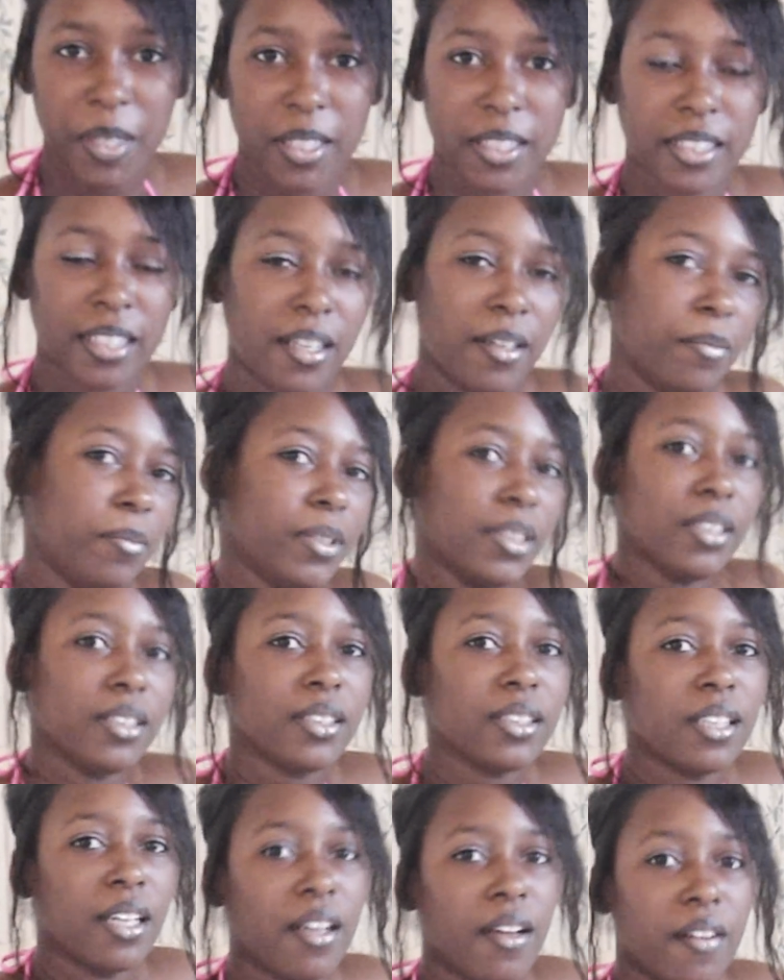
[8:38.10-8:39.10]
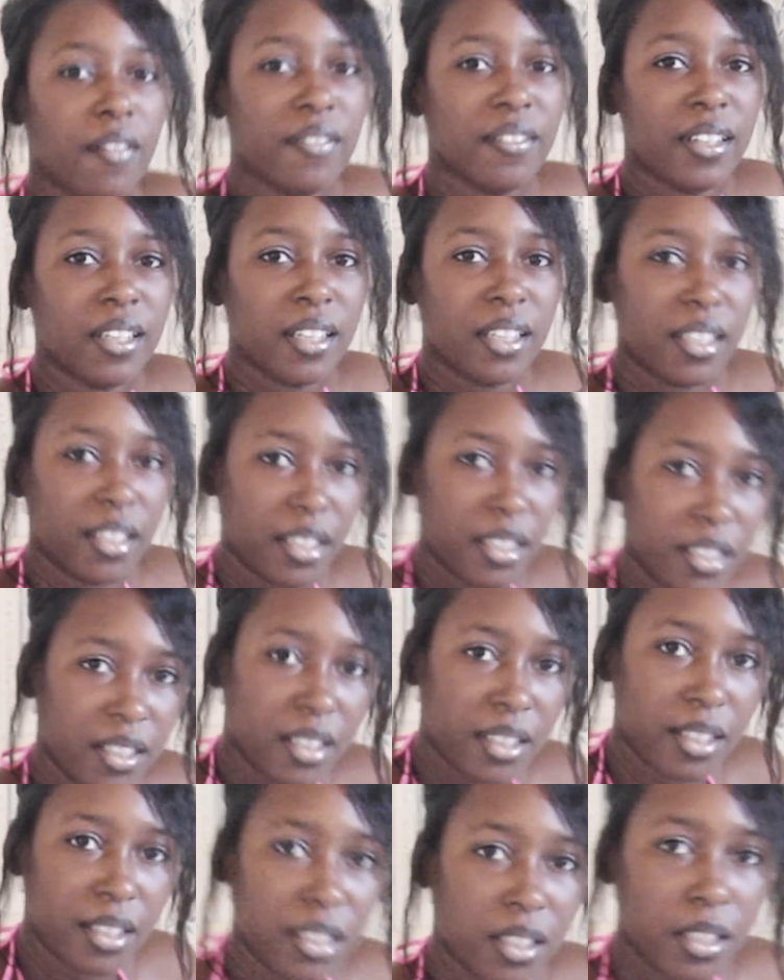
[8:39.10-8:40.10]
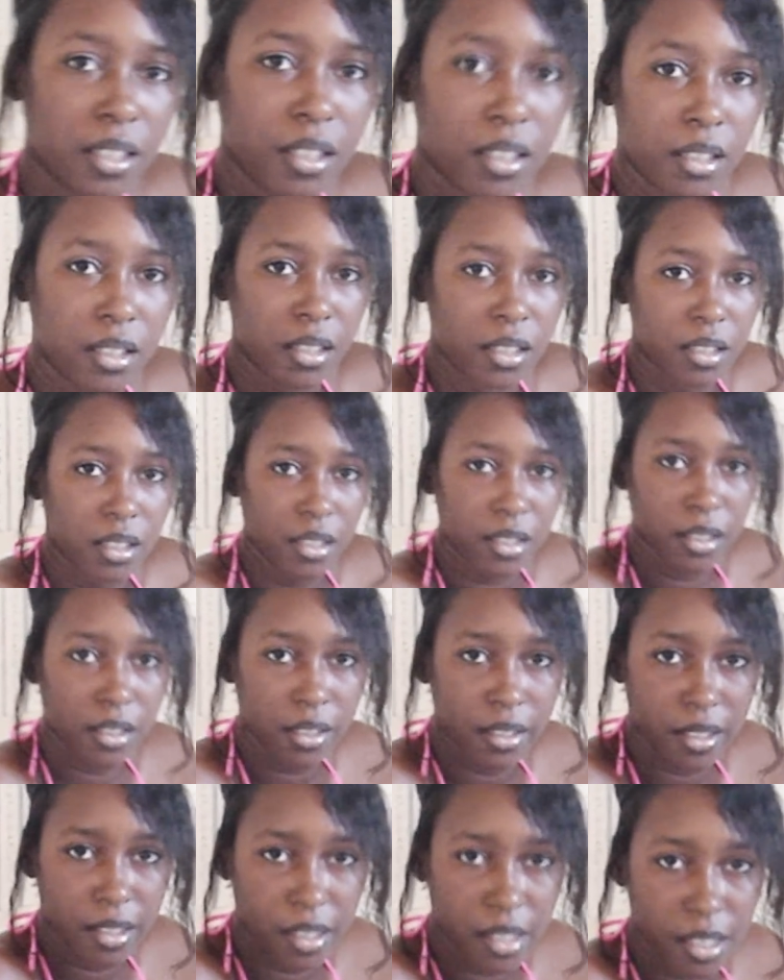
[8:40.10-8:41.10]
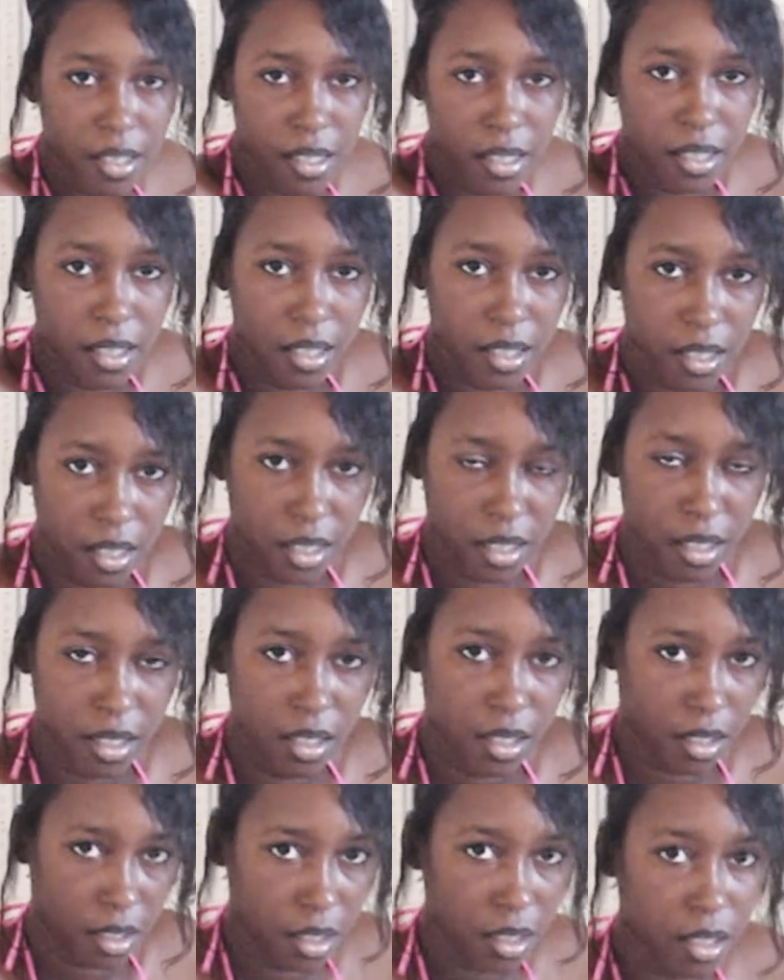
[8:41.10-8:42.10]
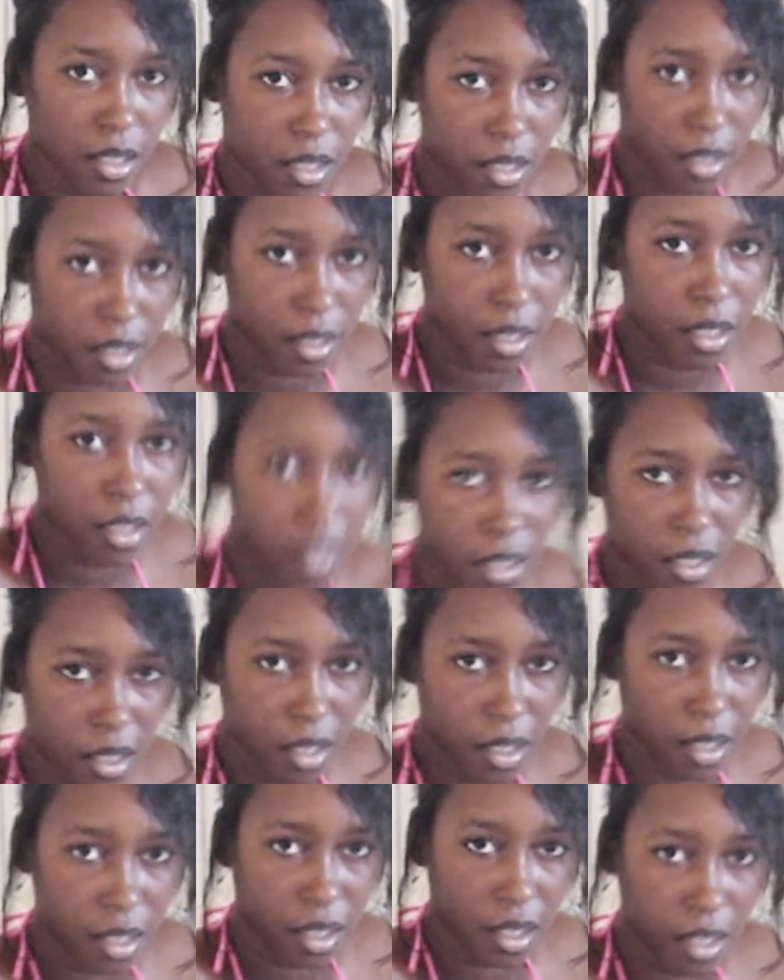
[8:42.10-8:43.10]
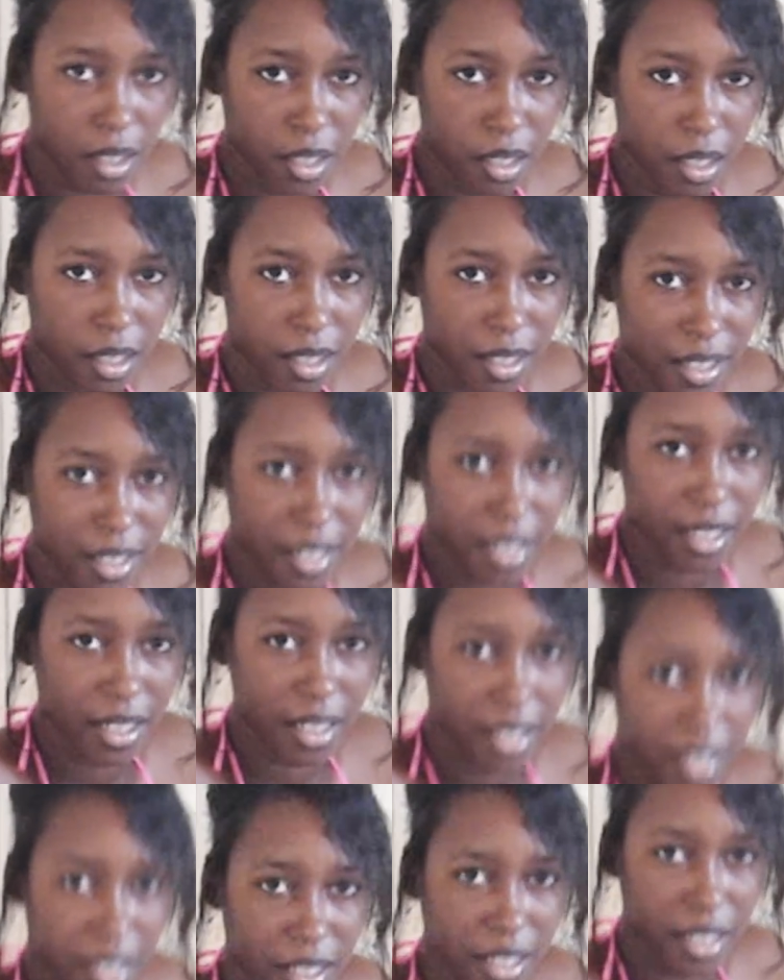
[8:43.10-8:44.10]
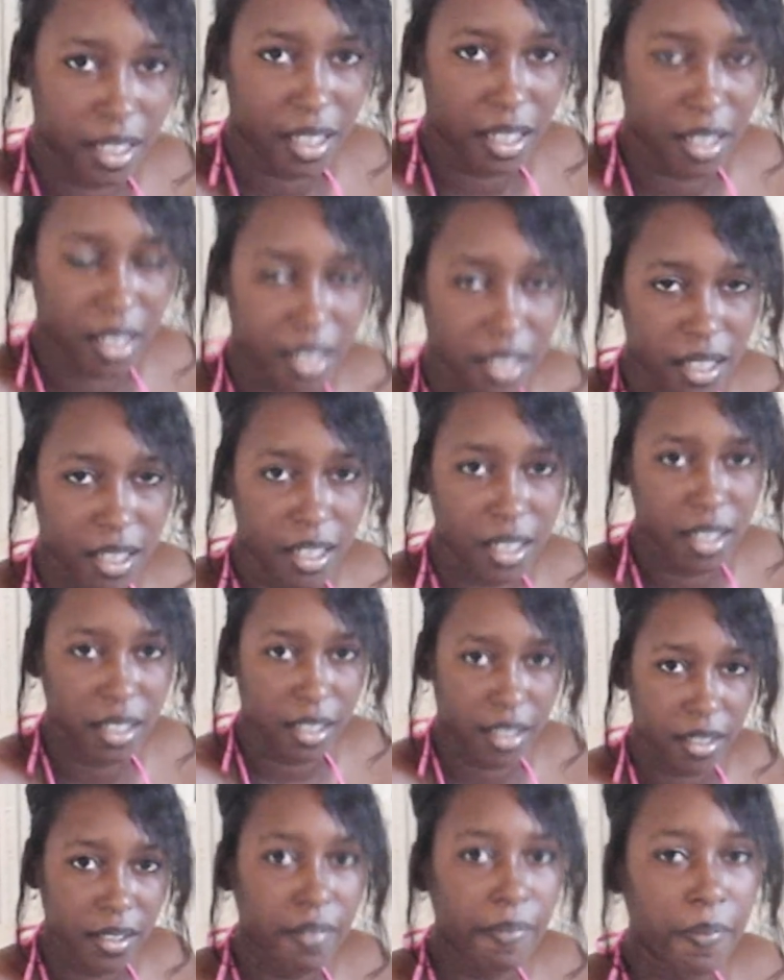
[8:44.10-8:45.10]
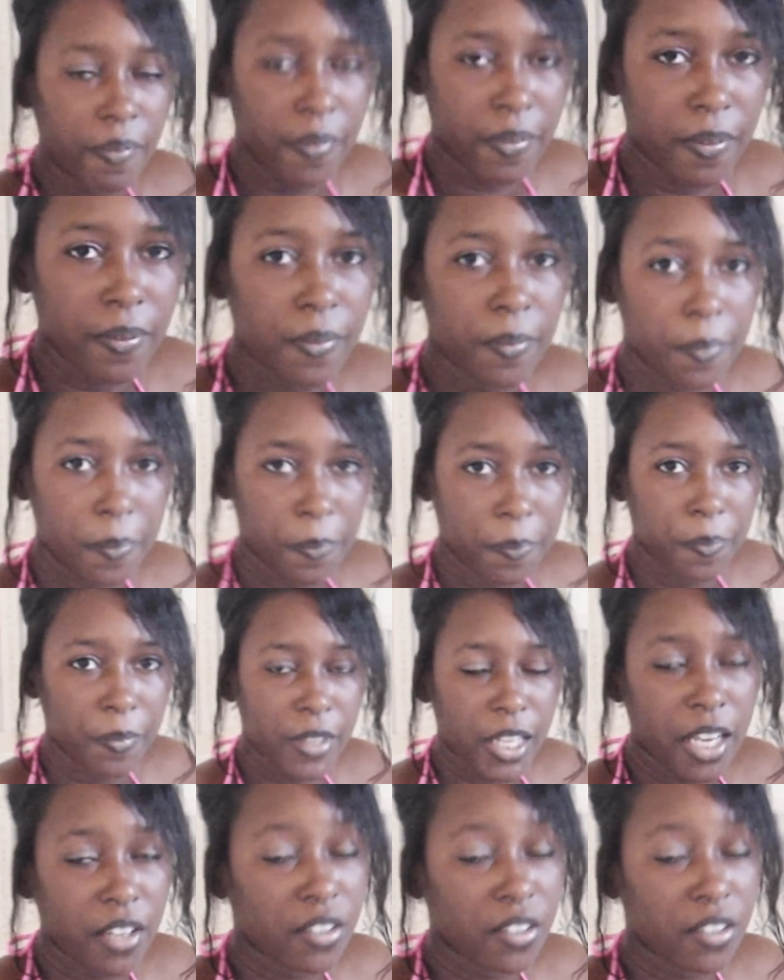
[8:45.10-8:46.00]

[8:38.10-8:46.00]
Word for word: let, let let these artists know that you know, I manage you, and also I take care of you, and I make sure my artist is taken care of. And that's correct.